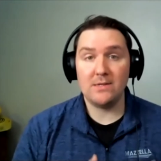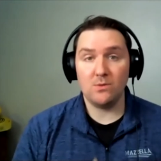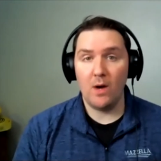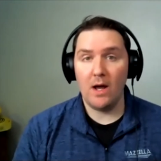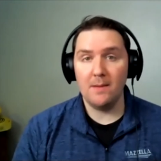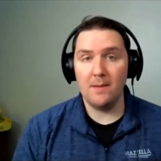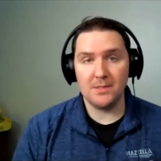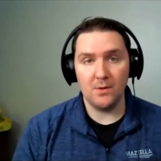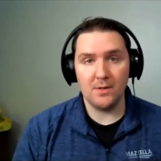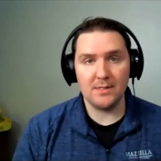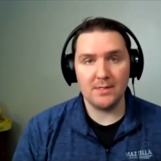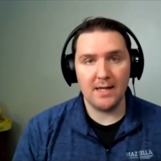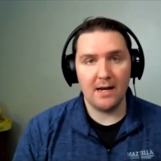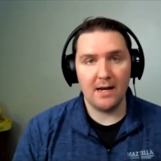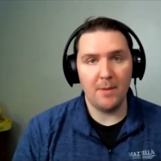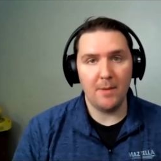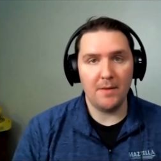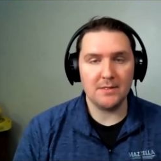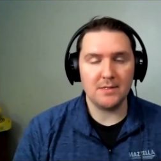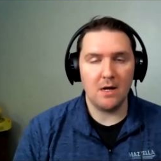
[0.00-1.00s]
why I'm so excited
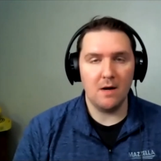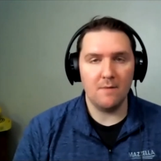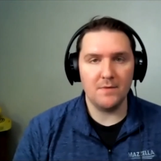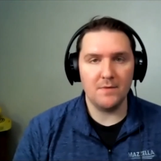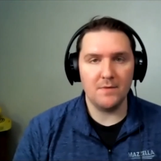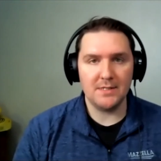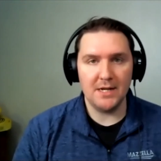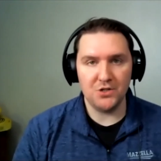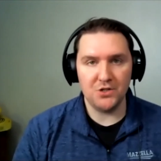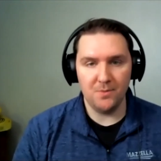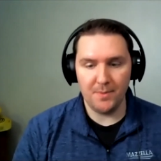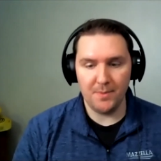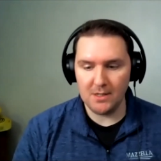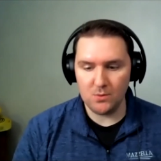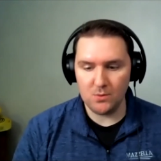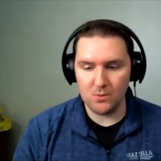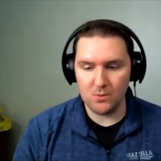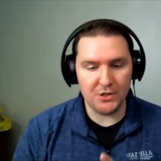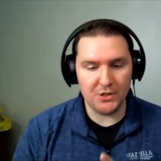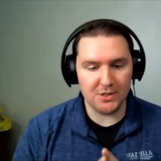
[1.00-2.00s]
about this conversation
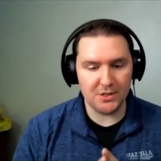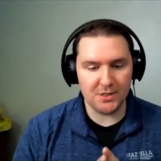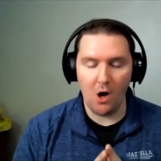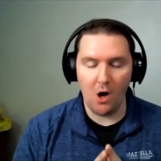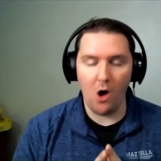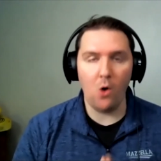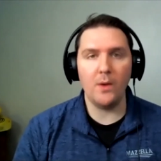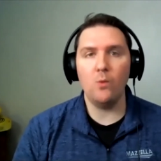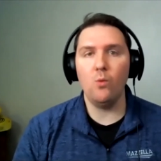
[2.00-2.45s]
because we just all we